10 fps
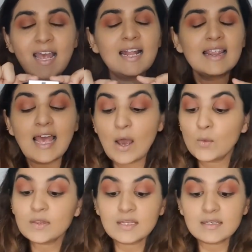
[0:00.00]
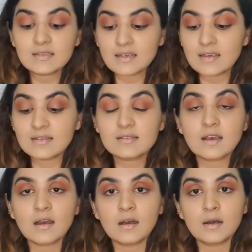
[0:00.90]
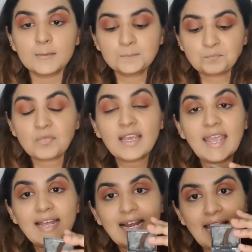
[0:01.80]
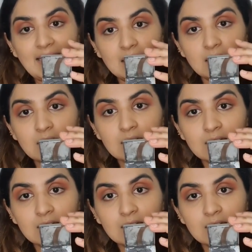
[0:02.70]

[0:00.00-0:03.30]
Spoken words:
Now this is a cake liner